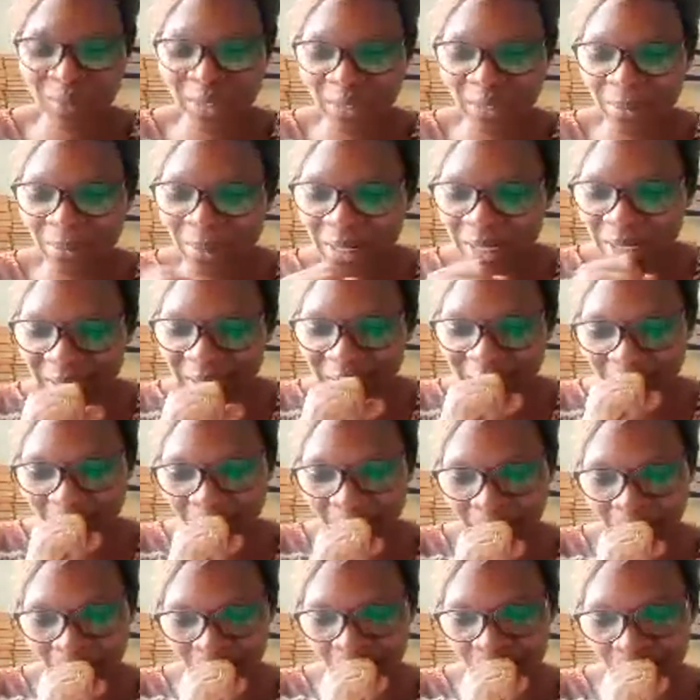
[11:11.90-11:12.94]
please,
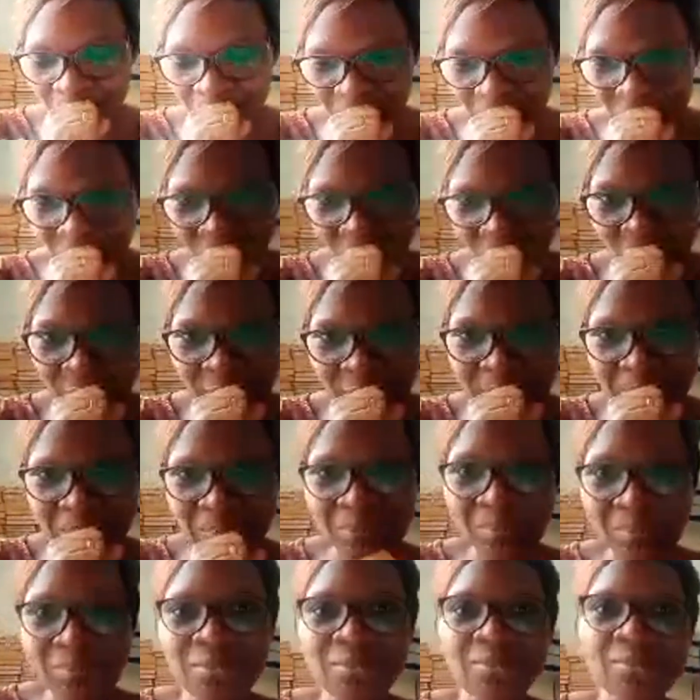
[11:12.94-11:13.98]
sorry,
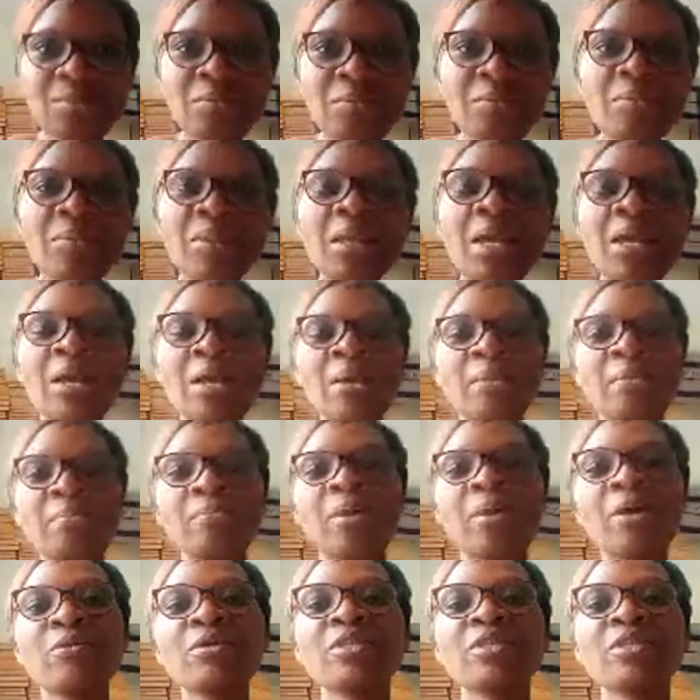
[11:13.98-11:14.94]
bear